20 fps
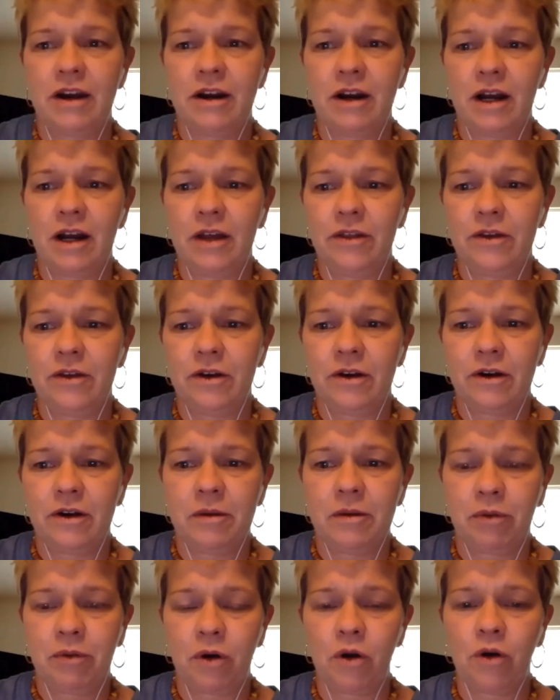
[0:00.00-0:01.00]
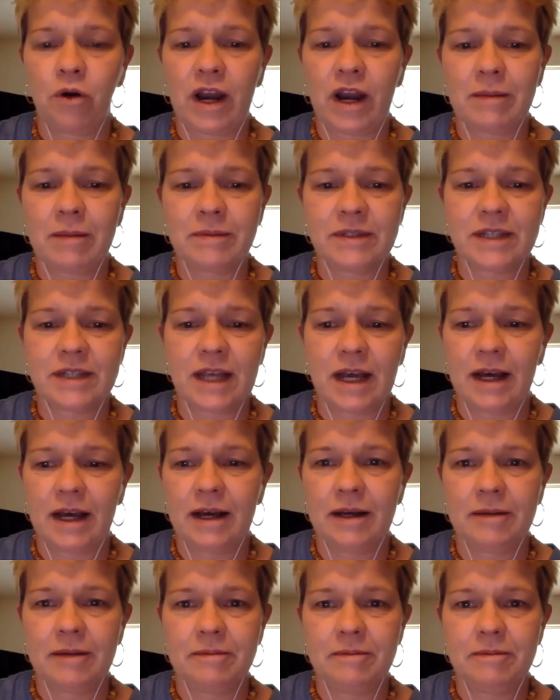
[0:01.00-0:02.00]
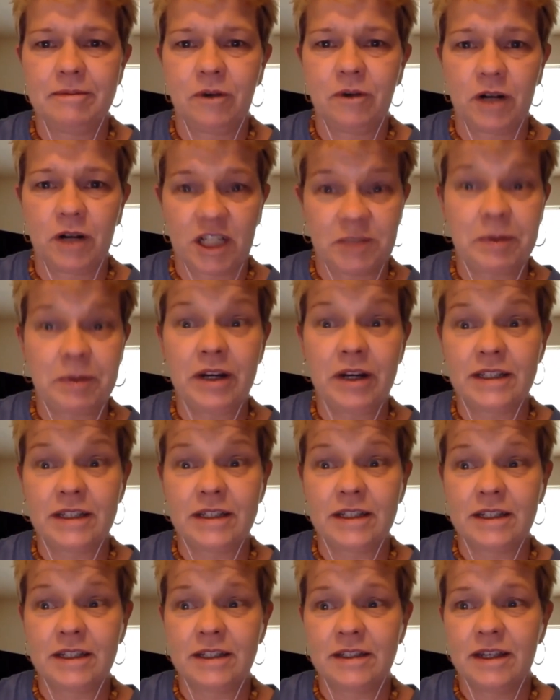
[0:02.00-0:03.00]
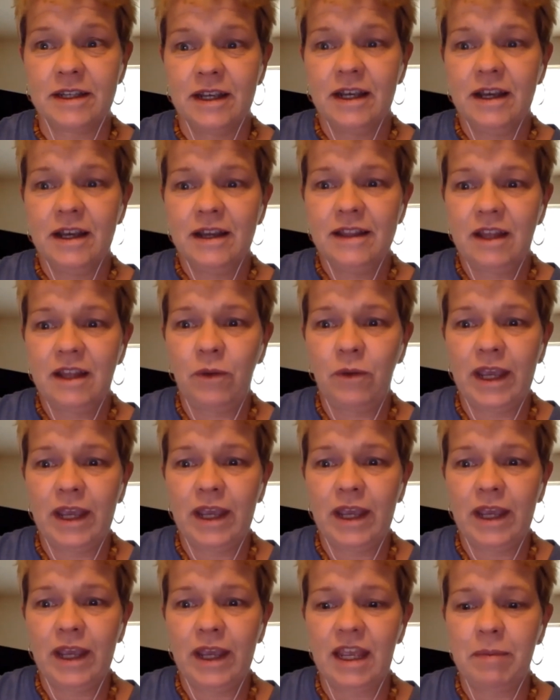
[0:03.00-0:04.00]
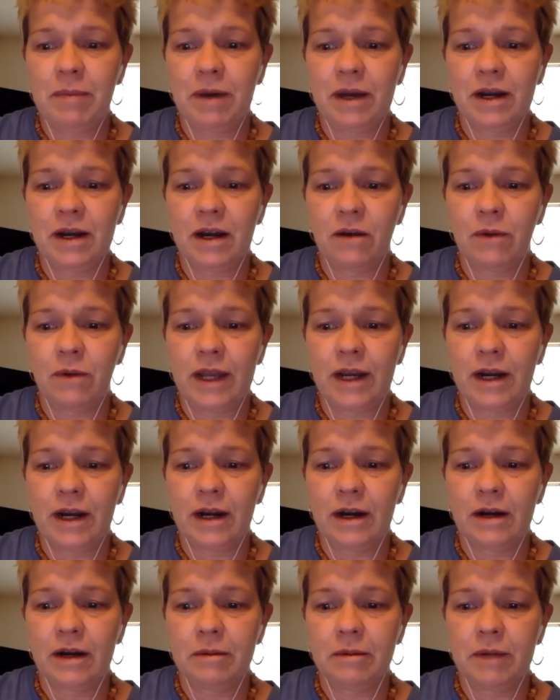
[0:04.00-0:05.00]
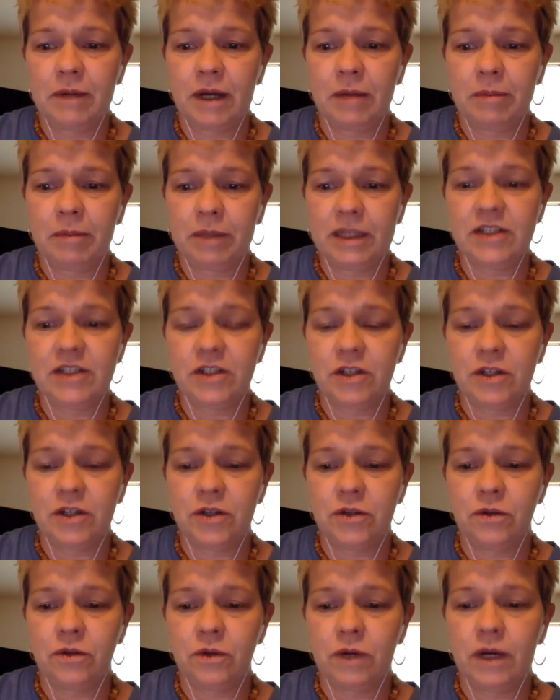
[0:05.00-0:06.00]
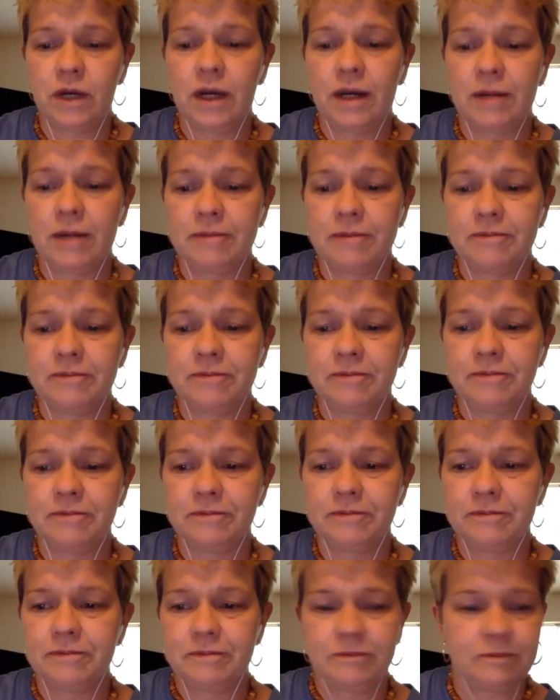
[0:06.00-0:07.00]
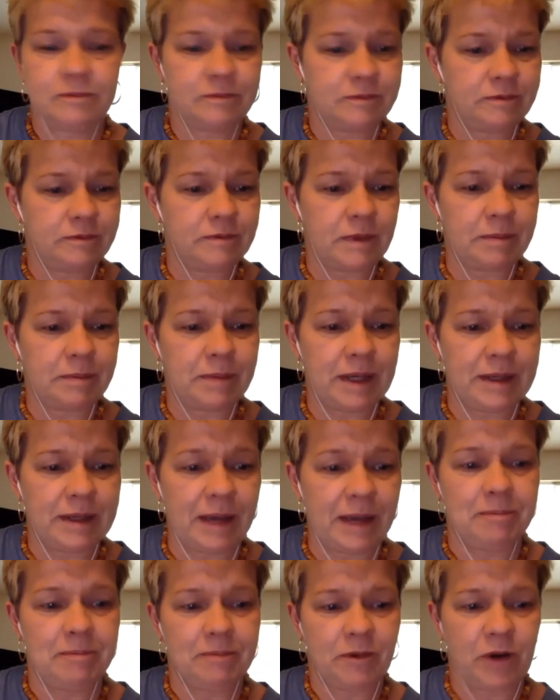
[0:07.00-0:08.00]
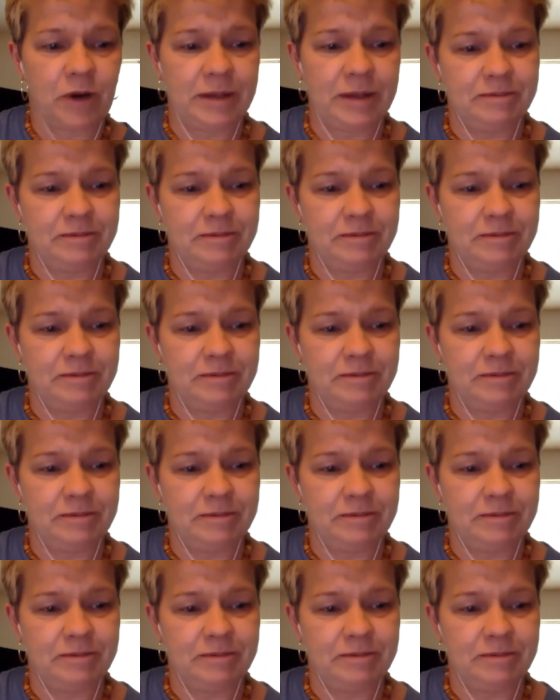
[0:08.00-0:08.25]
other programs or experiences that we can keep on our radar? Please do. But yeah, great.